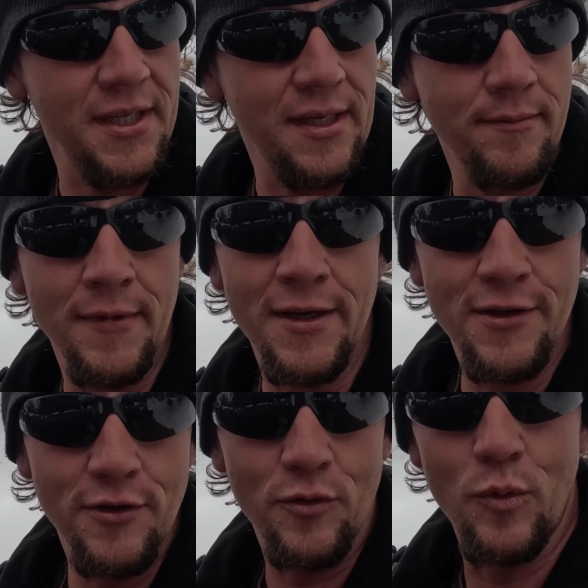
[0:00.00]
the
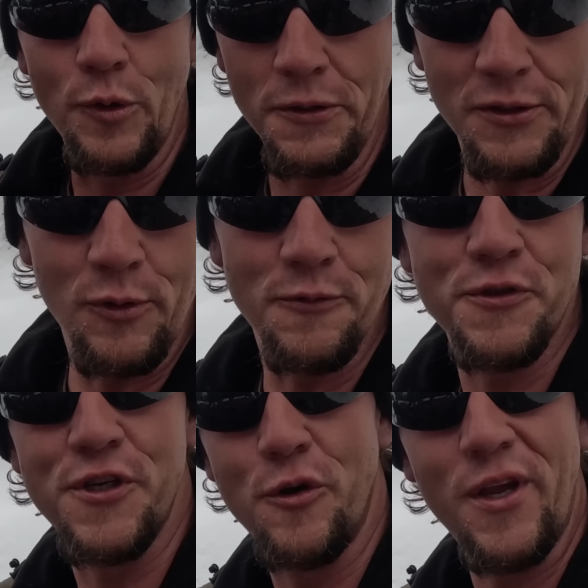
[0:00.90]
quote unquote
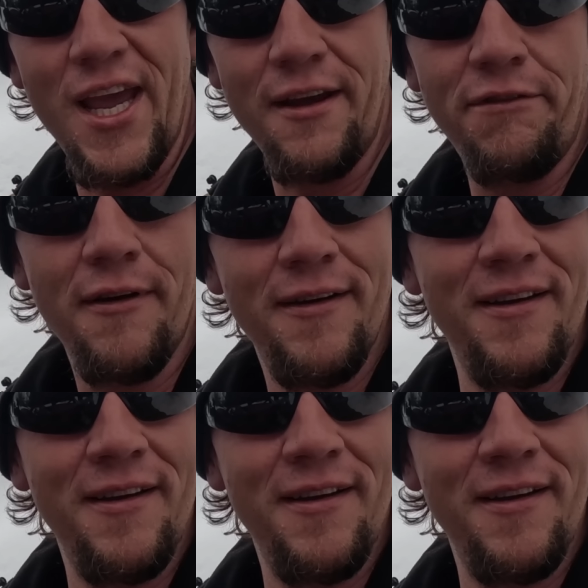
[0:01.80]
snow cave